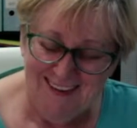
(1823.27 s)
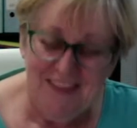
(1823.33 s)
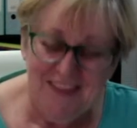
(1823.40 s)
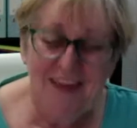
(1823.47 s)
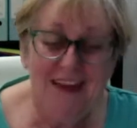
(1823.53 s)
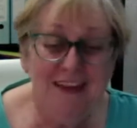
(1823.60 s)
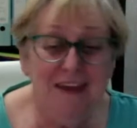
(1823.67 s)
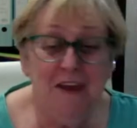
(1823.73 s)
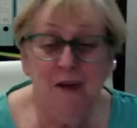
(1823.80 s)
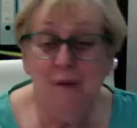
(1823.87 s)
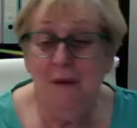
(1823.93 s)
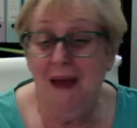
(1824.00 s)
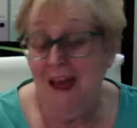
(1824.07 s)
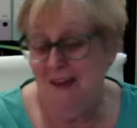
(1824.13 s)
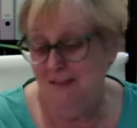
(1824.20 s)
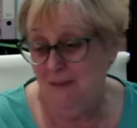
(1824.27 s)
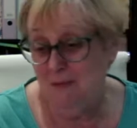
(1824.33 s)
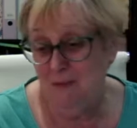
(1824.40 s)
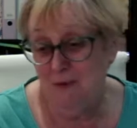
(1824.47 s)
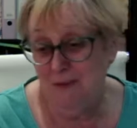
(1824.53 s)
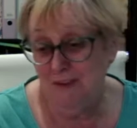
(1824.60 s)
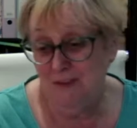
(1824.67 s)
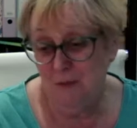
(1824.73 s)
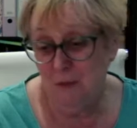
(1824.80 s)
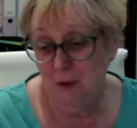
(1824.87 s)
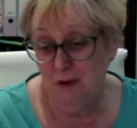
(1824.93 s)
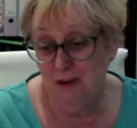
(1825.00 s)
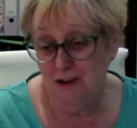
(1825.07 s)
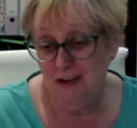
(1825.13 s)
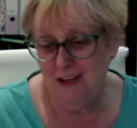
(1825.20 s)
Thank you everybody for
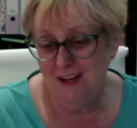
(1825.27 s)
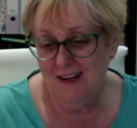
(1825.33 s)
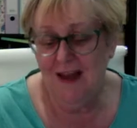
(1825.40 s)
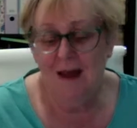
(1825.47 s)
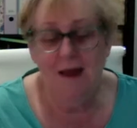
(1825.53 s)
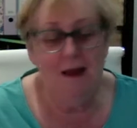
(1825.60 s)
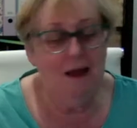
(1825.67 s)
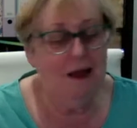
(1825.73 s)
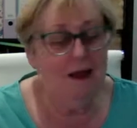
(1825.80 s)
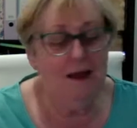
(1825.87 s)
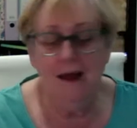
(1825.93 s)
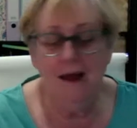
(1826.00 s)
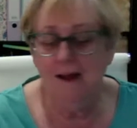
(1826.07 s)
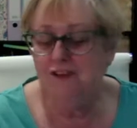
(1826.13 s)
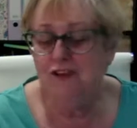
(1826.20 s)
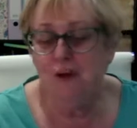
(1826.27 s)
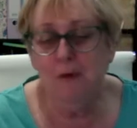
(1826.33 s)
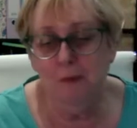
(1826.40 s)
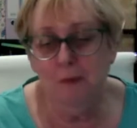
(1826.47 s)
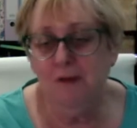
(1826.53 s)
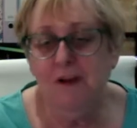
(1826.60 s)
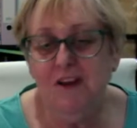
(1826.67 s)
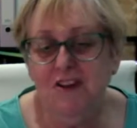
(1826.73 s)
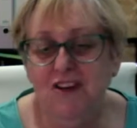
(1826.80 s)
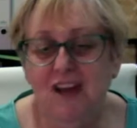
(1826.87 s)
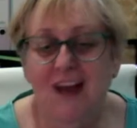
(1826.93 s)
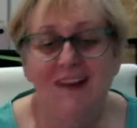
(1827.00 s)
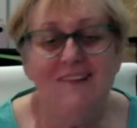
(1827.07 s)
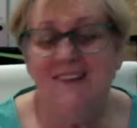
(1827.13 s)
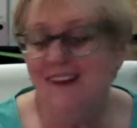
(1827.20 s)
watching. I do appreciate,
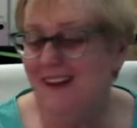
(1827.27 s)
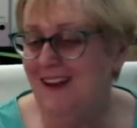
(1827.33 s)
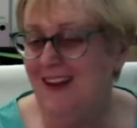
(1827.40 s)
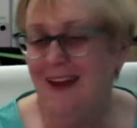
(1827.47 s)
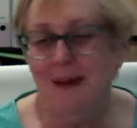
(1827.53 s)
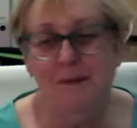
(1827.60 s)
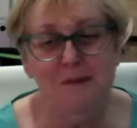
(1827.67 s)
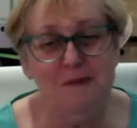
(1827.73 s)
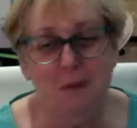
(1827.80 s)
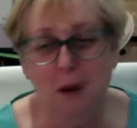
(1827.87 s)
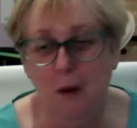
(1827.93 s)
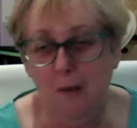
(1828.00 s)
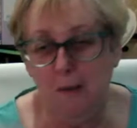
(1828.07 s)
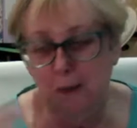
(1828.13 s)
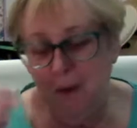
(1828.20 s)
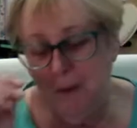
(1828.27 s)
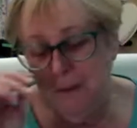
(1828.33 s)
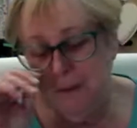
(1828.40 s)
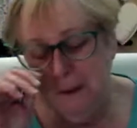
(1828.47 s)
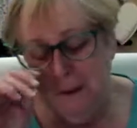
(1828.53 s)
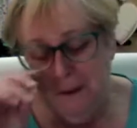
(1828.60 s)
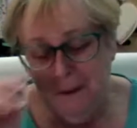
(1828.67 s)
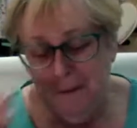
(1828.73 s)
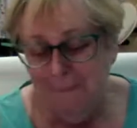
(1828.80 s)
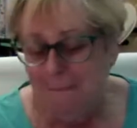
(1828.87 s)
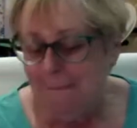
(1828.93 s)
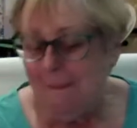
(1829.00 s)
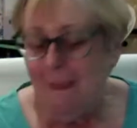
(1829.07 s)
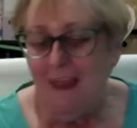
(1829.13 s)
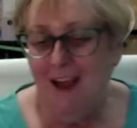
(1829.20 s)
I see your names pop up
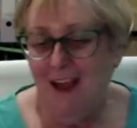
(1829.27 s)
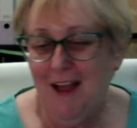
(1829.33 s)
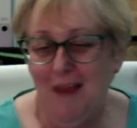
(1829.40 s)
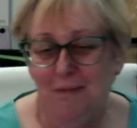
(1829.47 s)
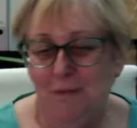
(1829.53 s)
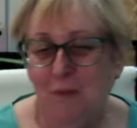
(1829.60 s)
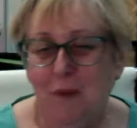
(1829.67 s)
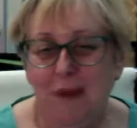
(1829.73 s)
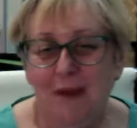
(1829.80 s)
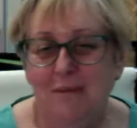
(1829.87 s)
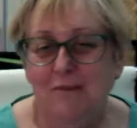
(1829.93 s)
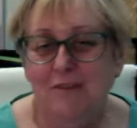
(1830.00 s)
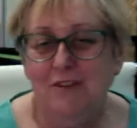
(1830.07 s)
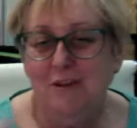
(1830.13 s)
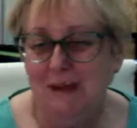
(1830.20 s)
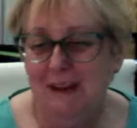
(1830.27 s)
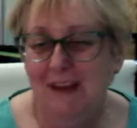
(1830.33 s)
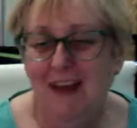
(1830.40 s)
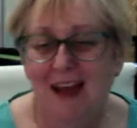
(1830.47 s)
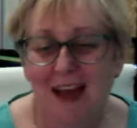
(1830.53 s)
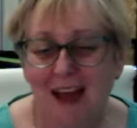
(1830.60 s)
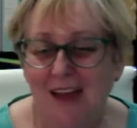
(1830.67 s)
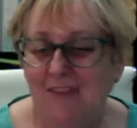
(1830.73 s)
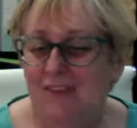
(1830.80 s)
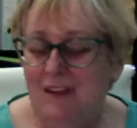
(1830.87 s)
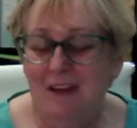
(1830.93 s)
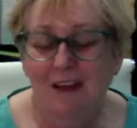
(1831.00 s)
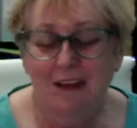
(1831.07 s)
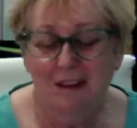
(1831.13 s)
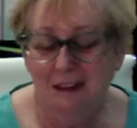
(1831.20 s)
when I'm doing live
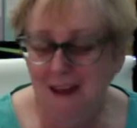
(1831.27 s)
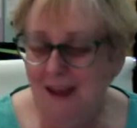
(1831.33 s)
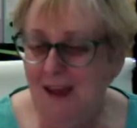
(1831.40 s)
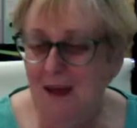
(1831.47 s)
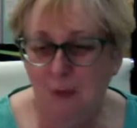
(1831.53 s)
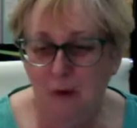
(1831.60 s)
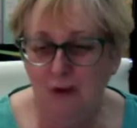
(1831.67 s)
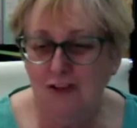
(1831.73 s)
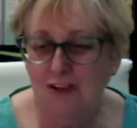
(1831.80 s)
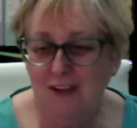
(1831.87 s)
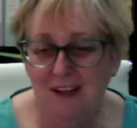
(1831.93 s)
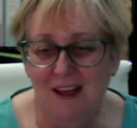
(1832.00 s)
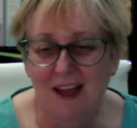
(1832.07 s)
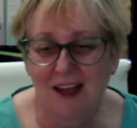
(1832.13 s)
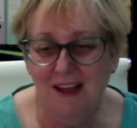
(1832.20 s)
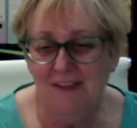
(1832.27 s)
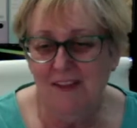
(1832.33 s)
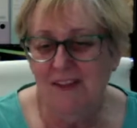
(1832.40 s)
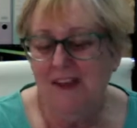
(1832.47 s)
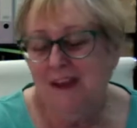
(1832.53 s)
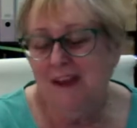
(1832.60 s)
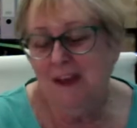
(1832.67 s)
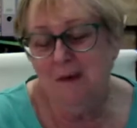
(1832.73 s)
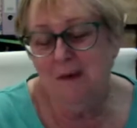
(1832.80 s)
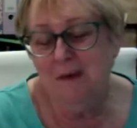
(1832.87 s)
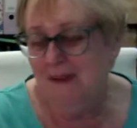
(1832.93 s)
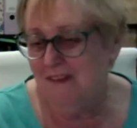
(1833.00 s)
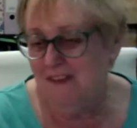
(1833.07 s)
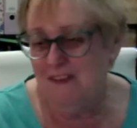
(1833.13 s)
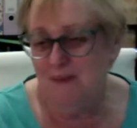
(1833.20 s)
and you're here watching live. Thank you
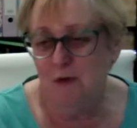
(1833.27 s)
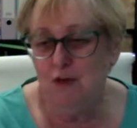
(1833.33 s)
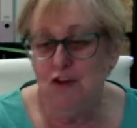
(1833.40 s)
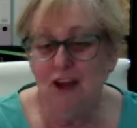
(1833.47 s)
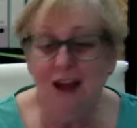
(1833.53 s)
ever so much.